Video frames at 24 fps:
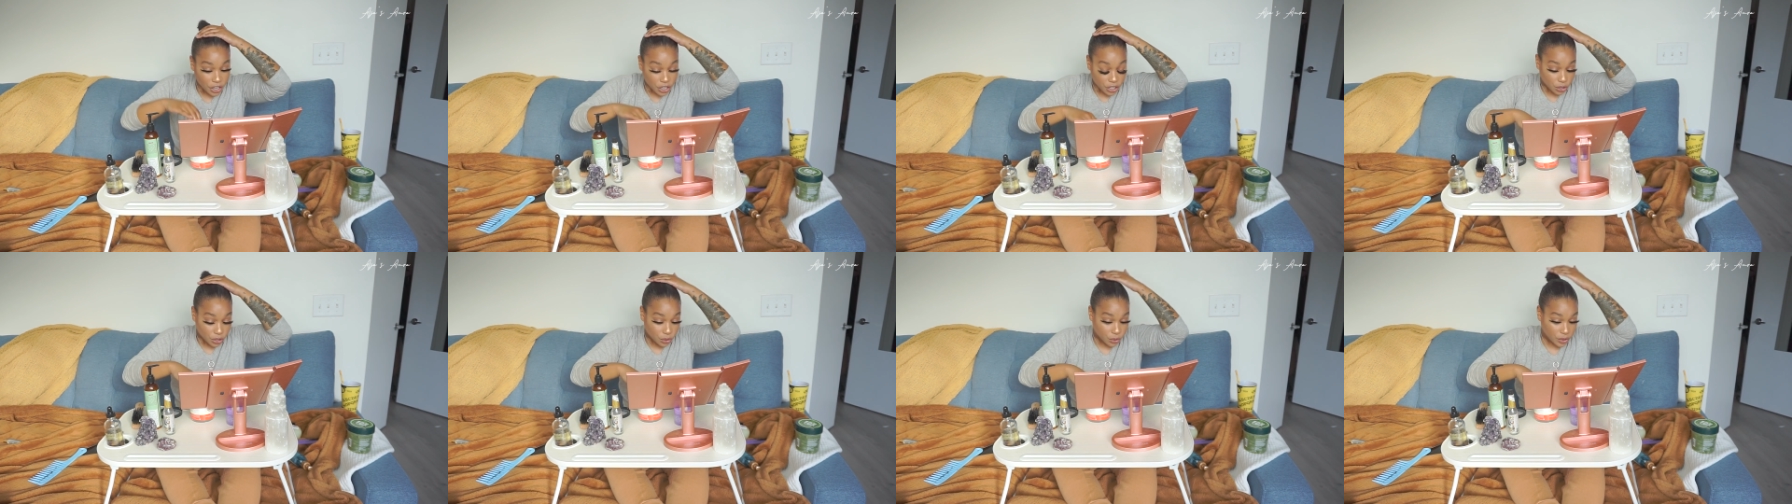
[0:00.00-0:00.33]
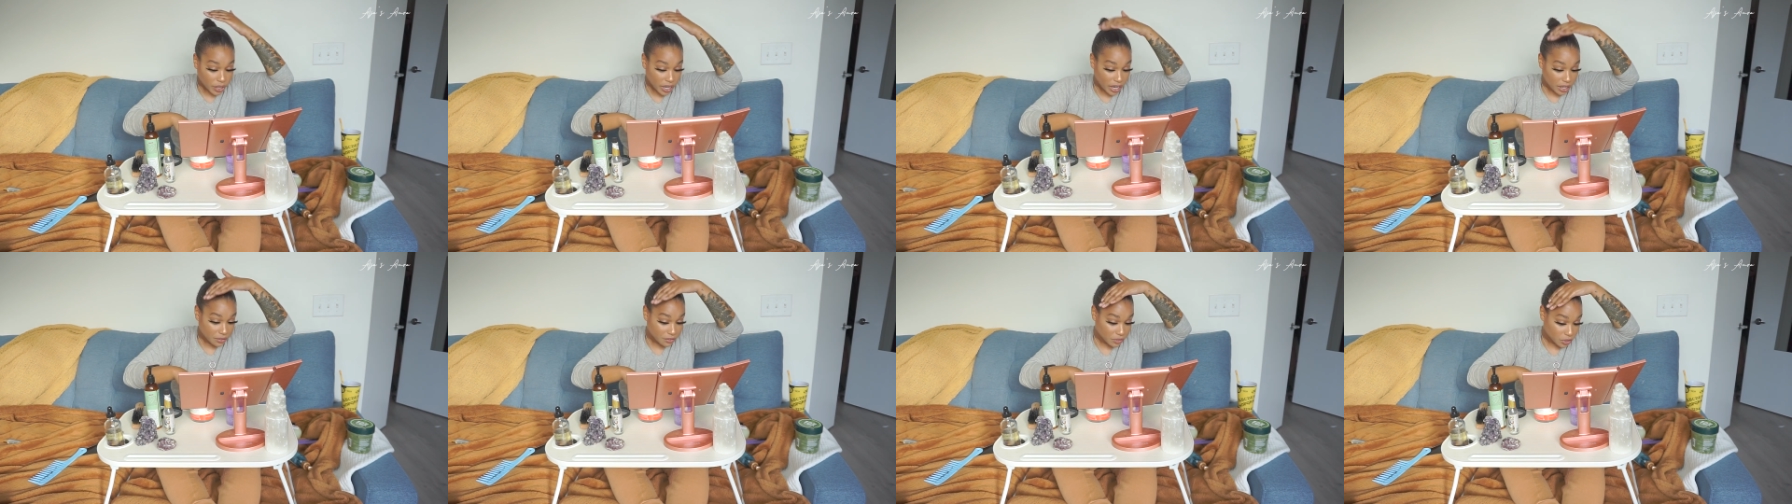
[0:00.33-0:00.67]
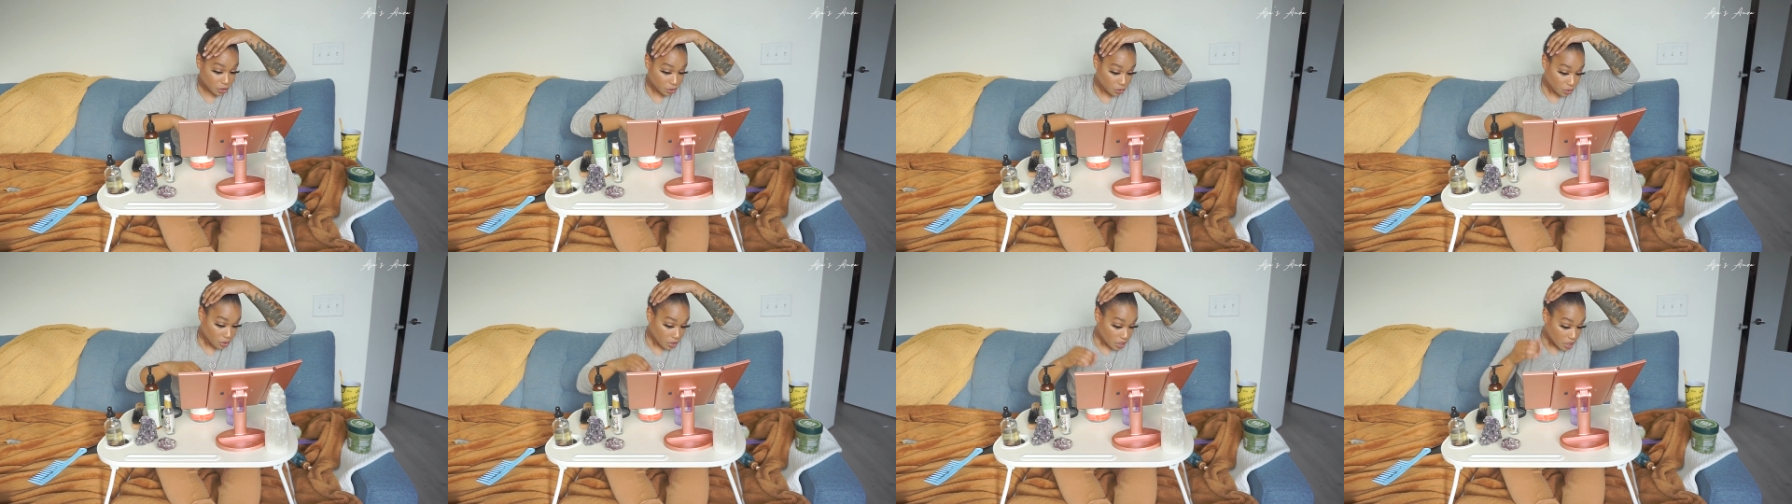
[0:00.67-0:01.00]
You have
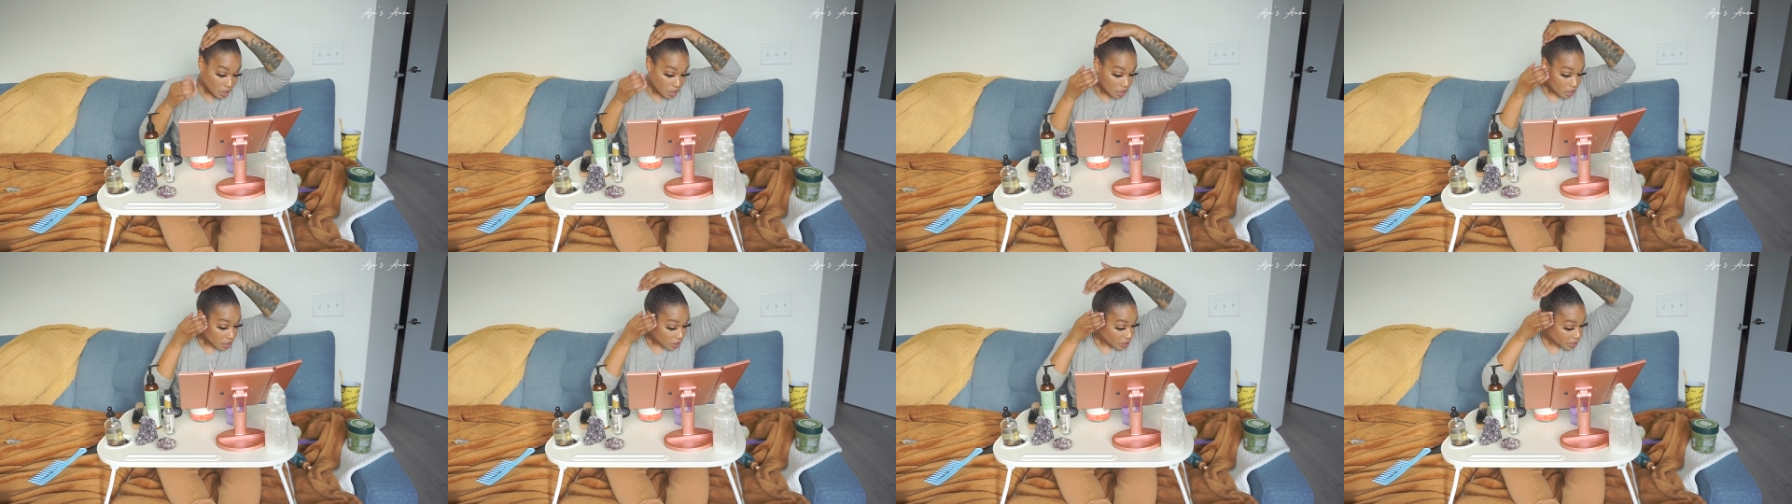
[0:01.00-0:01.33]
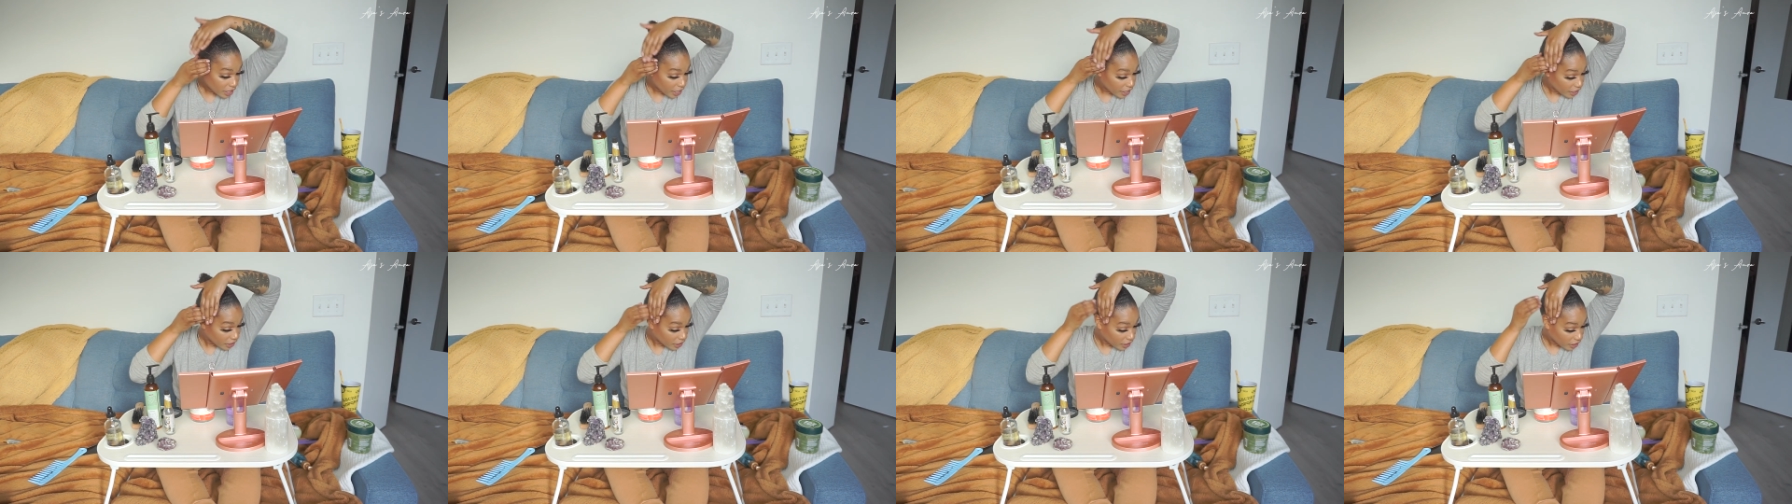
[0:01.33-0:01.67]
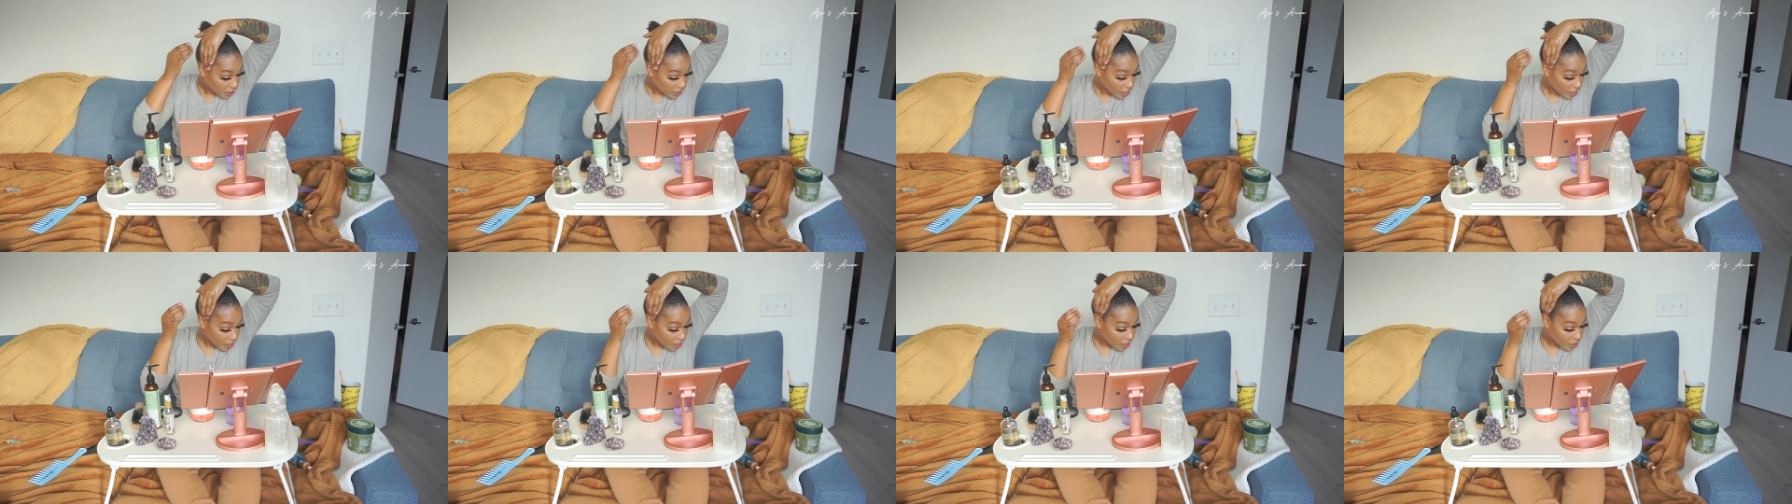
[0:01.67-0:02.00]
to take
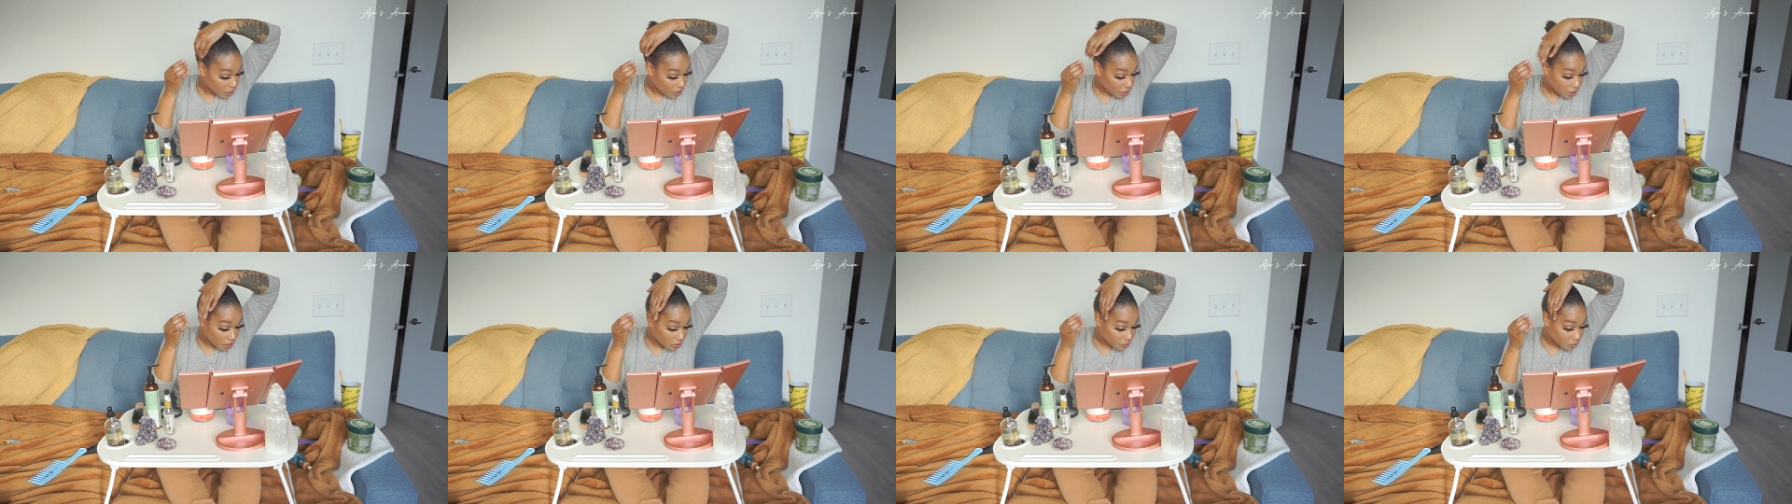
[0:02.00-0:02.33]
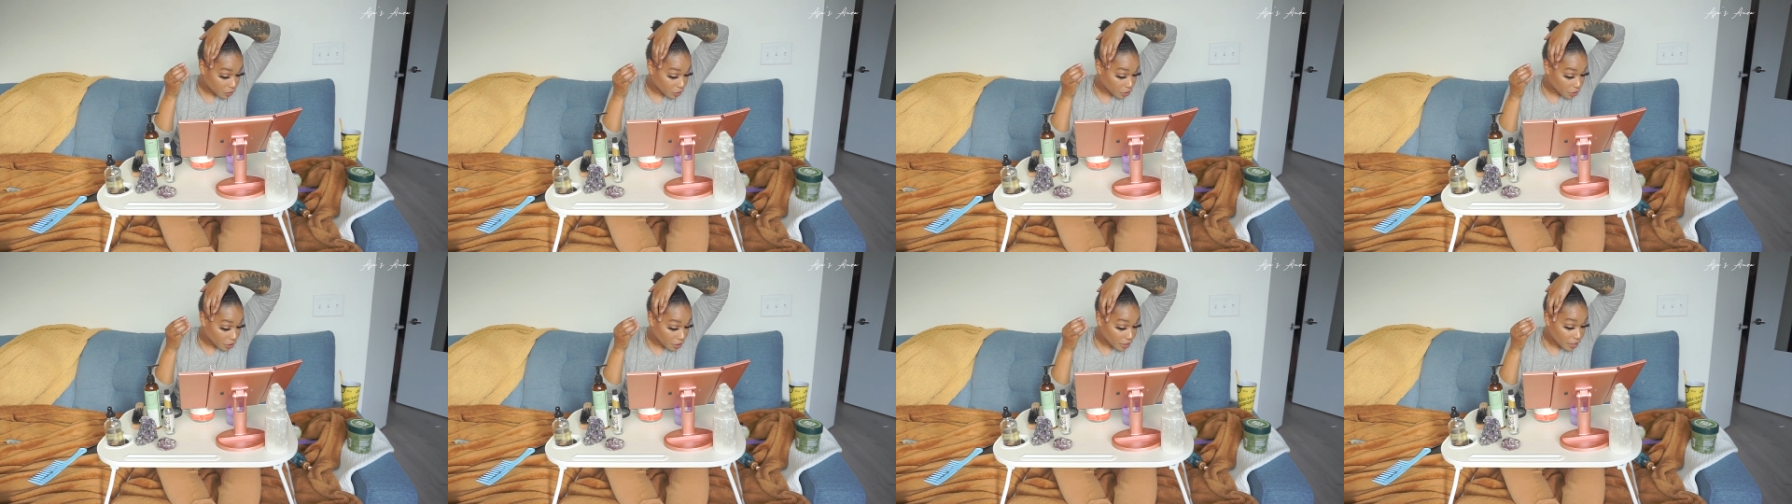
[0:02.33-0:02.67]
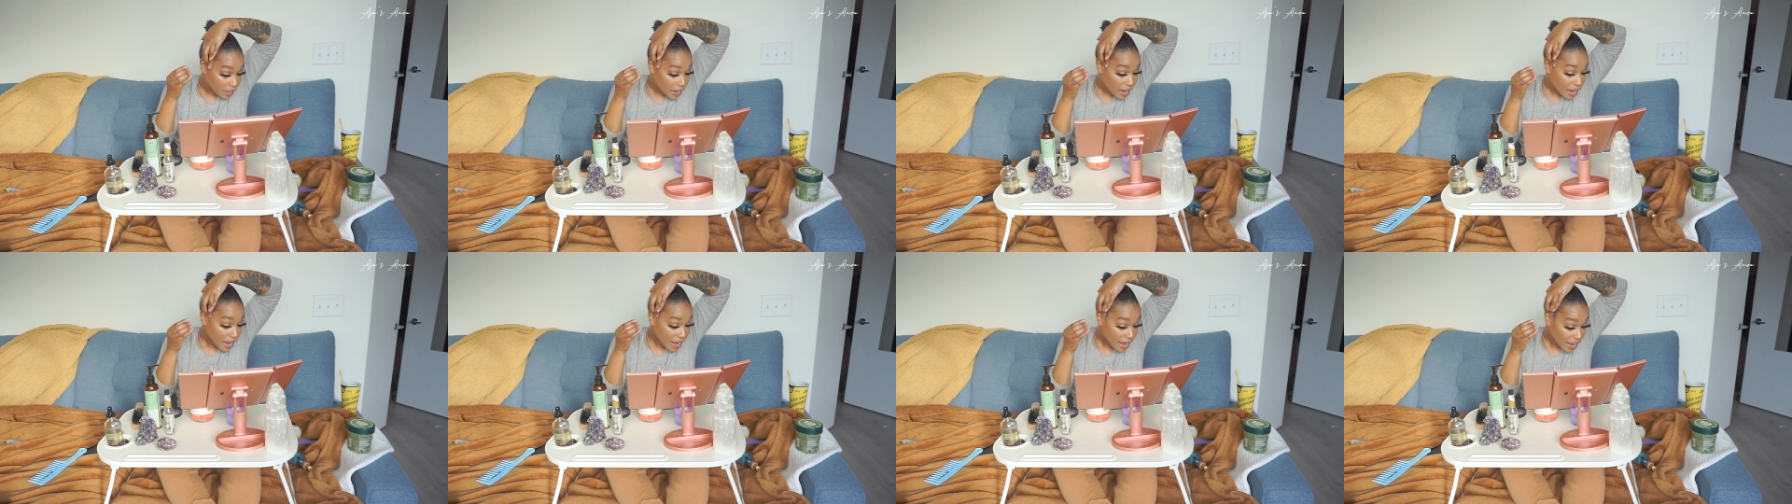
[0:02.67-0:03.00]
care of your
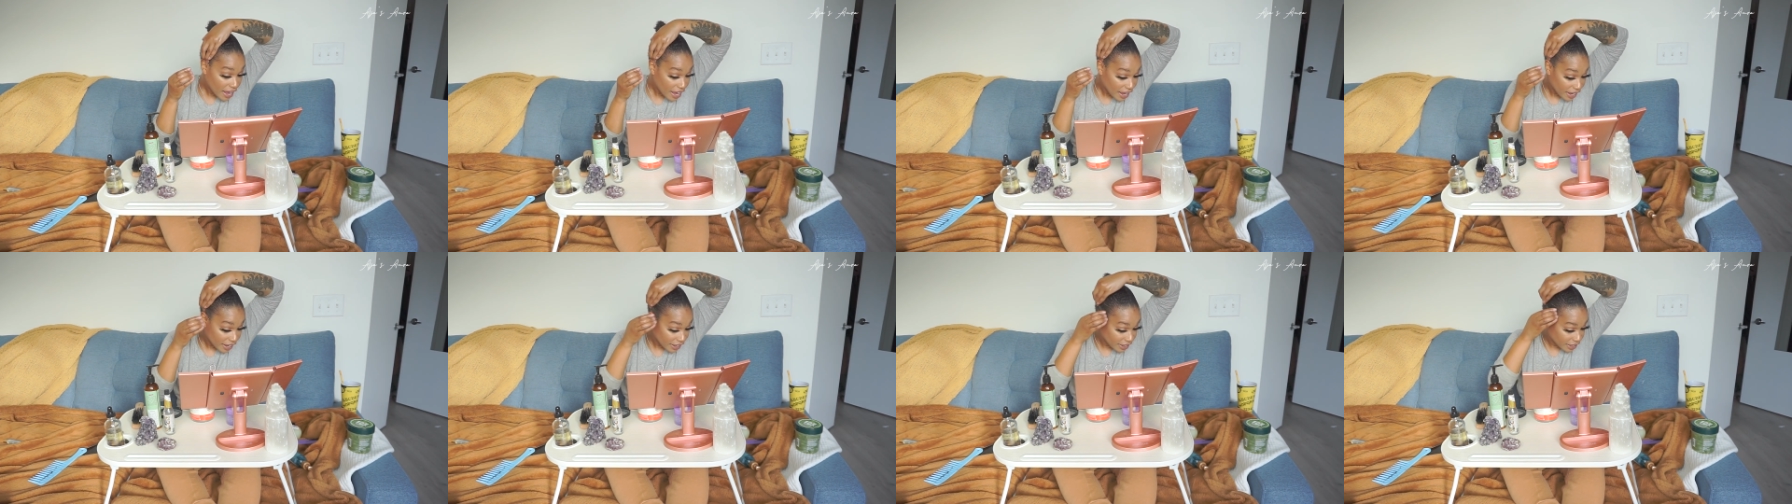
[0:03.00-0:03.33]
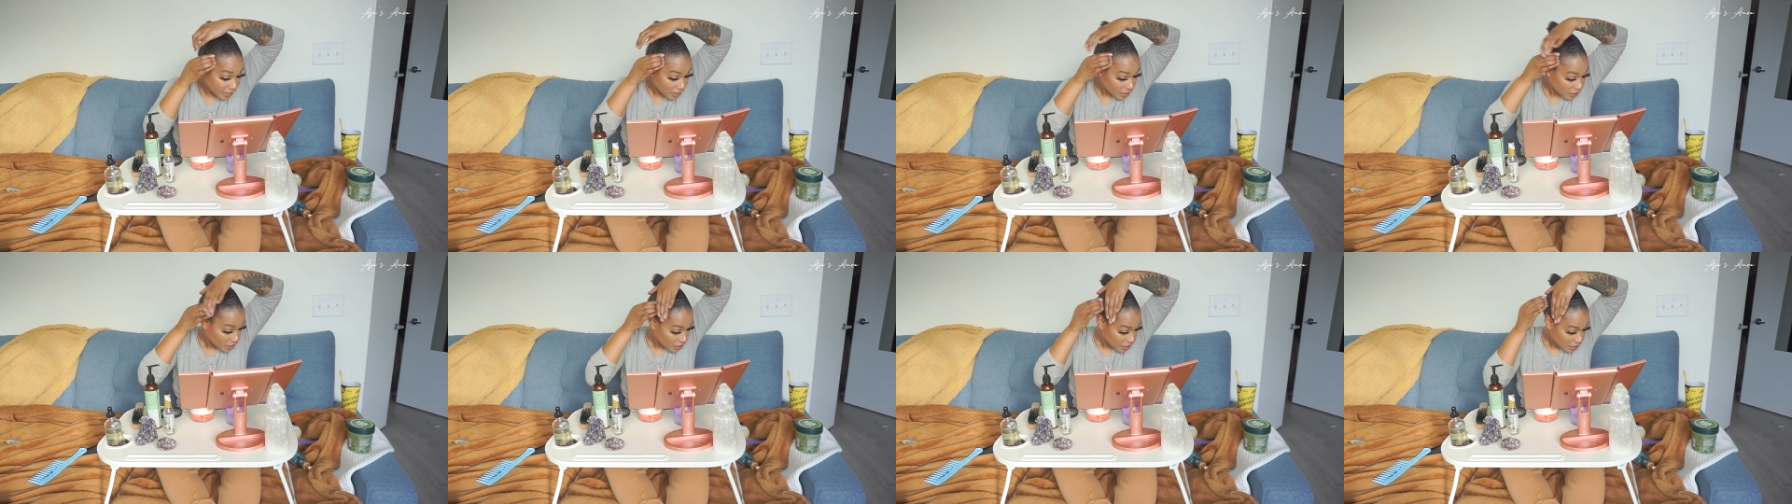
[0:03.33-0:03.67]
head.